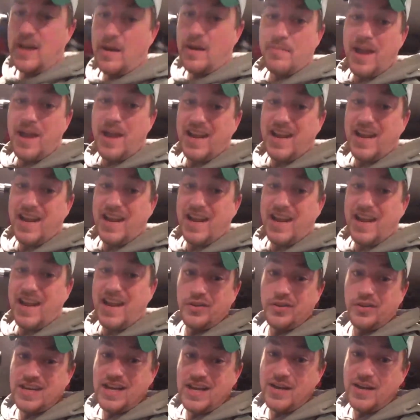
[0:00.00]
I'm back here
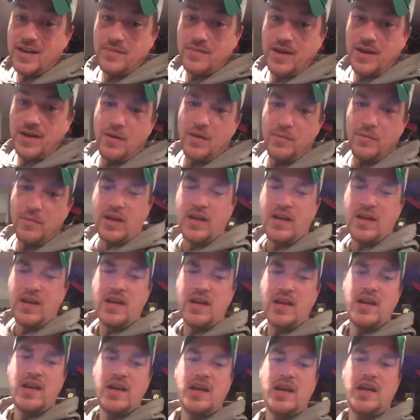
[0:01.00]
all the time. How many,
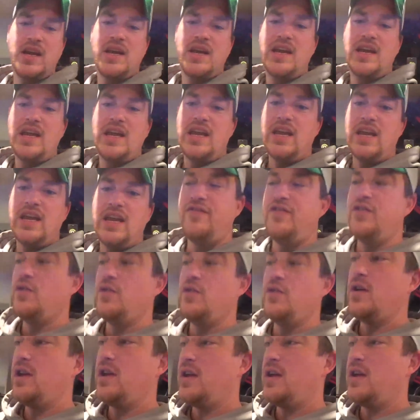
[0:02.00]

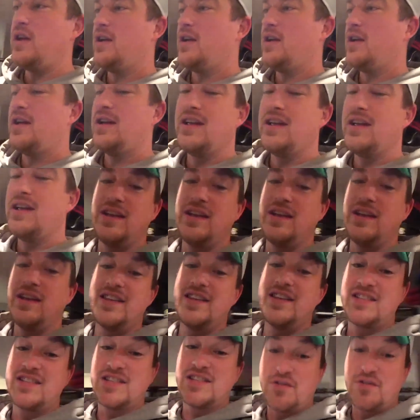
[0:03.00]
if you, and
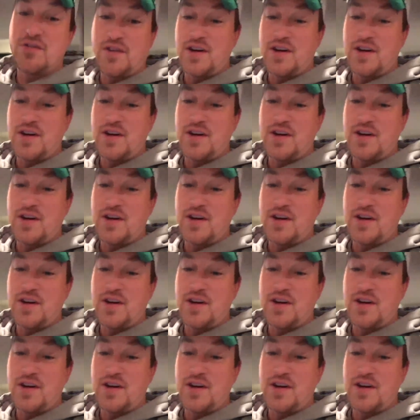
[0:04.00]
this is a